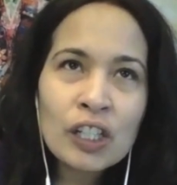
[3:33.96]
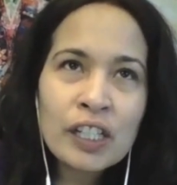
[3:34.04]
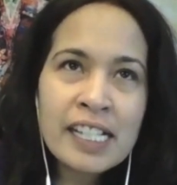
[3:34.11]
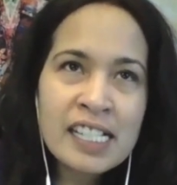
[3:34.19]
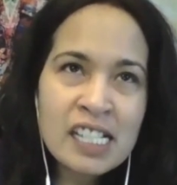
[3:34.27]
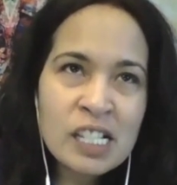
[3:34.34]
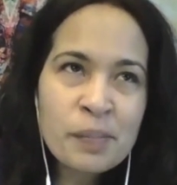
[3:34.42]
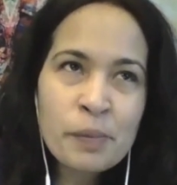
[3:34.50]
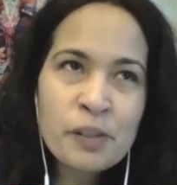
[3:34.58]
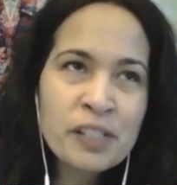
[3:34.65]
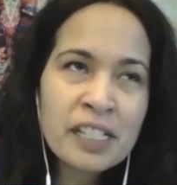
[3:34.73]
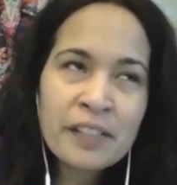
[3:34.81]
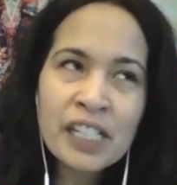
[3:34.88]
is this
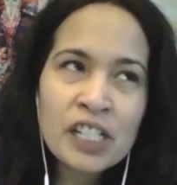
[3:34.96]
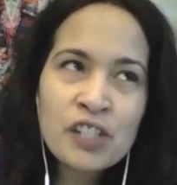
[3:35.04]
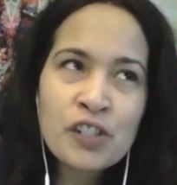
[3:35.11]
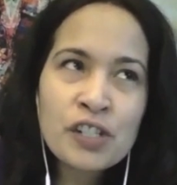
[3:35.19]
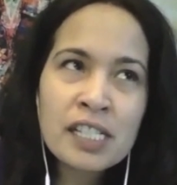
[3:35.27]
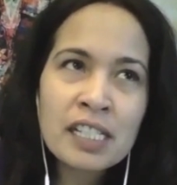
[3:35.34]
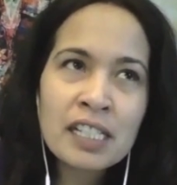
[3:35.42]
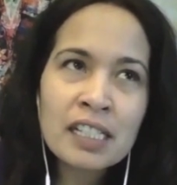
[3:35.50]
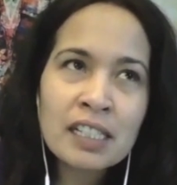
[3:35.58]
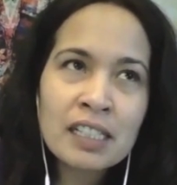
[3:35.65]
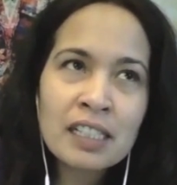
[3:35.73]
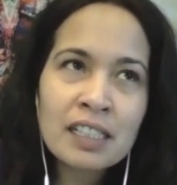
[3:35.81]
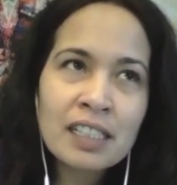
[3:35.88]
person even interested
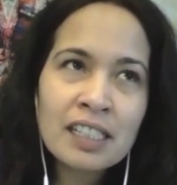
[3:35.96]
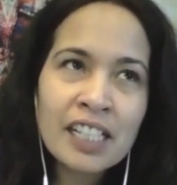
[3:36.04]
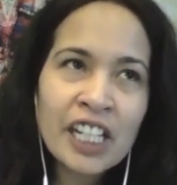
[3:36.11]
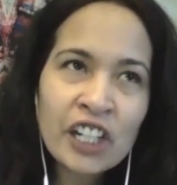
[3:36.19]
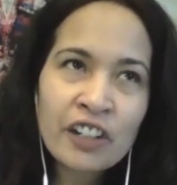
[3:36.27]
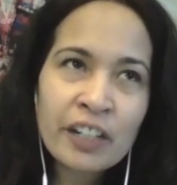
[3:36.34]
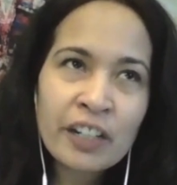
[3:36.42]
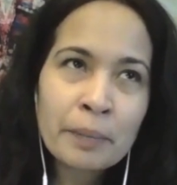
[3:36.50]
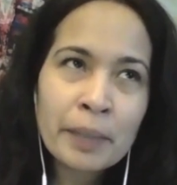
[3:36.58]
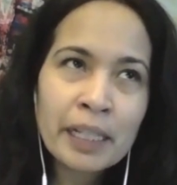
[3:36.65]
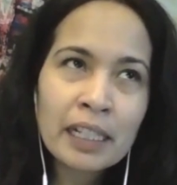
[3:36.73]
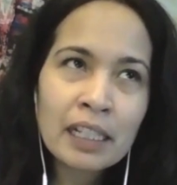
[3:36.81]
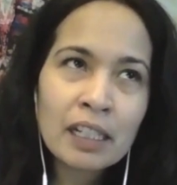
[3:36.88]
in
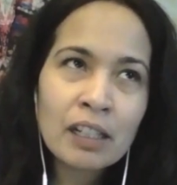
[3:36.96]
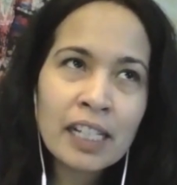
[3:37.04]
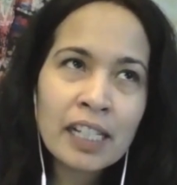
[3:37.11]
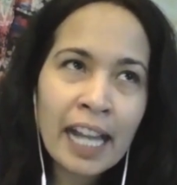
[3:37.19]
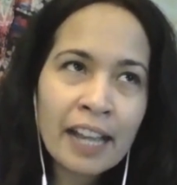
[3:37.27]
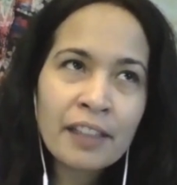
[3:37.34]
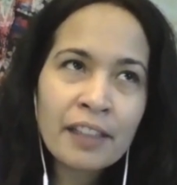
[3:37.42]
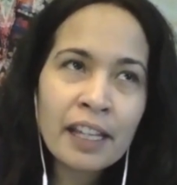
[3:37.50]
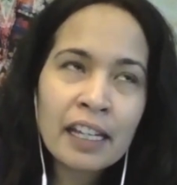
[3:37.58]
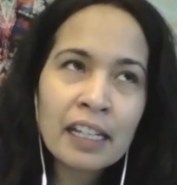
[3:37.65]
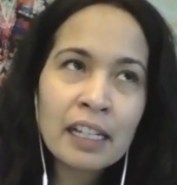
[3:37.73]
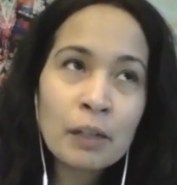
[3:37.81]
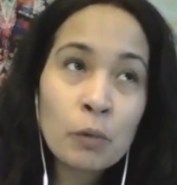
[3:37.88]
hearing me?
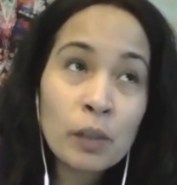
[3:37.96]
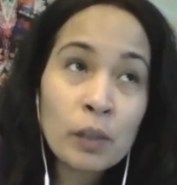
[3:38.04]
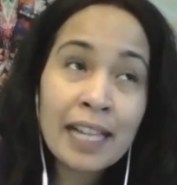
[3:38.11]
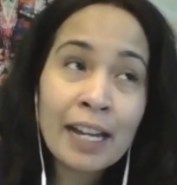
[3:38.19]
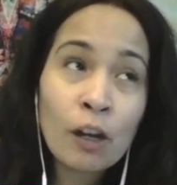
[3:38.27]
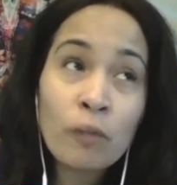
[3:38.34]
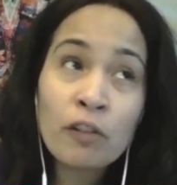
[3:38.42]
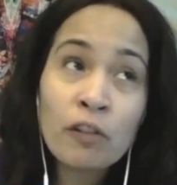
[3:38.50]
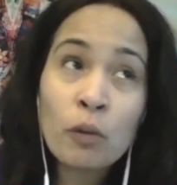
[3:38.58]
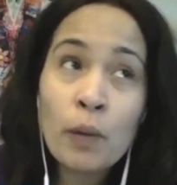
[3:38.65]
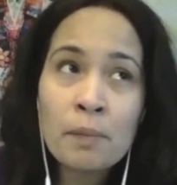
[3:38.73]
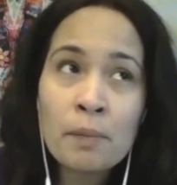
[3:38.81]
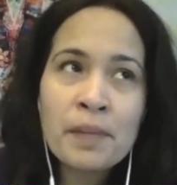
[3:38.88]
Will I
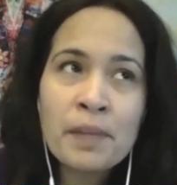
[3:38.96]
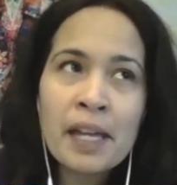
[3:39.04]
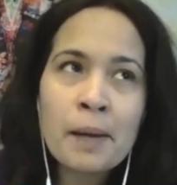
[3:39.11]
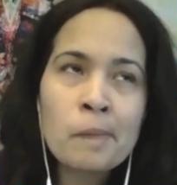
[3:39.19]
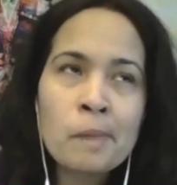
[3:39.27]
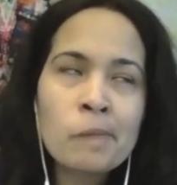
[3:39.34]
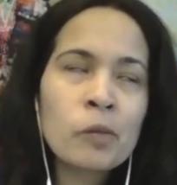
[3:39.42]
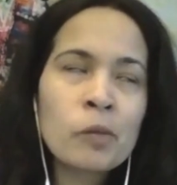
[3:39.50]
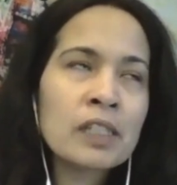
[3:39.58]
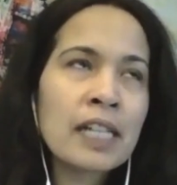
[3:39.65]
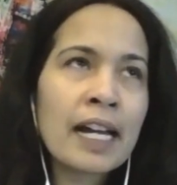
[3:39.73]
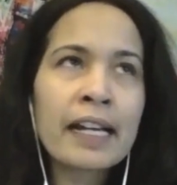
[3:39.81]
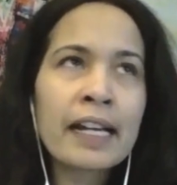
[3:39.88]
overwhelm them?
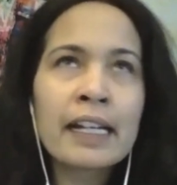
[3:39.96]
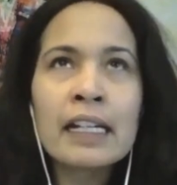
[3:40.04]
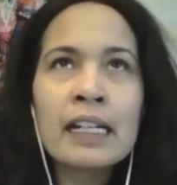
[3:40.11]
Will I